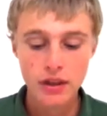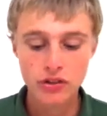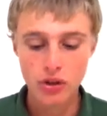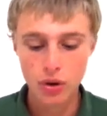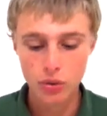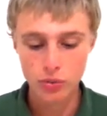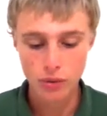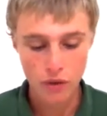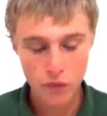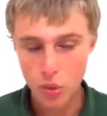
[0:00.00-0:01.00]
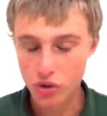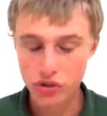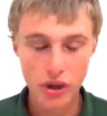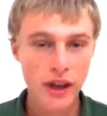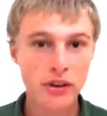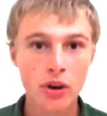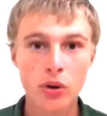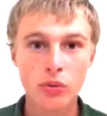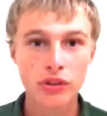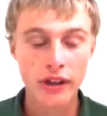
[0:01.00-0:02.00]
So, of course, I
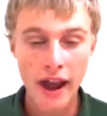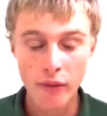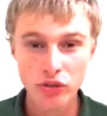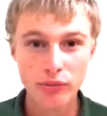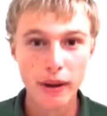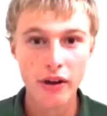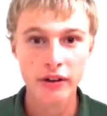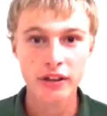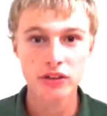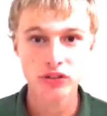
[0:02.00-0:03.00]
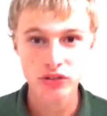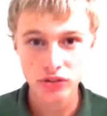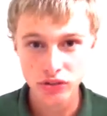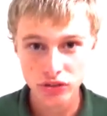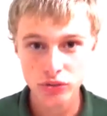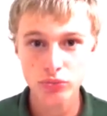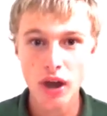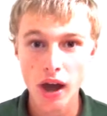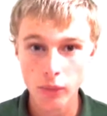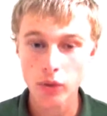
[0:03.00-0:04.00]
know the average Americans do
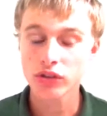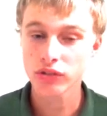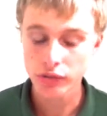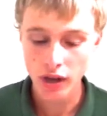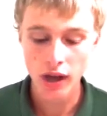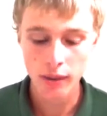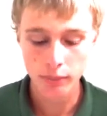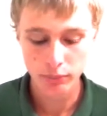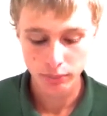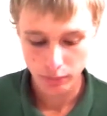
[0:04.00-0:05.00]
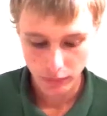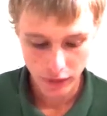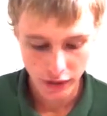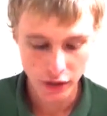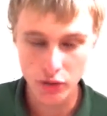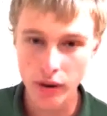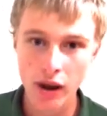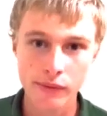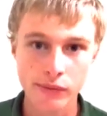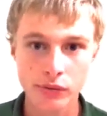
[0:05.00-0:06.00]
not want to come here to
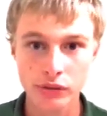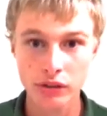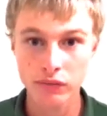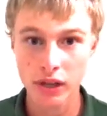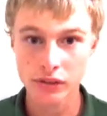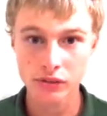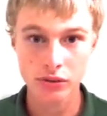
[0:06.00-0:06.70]
Ecuador and live like the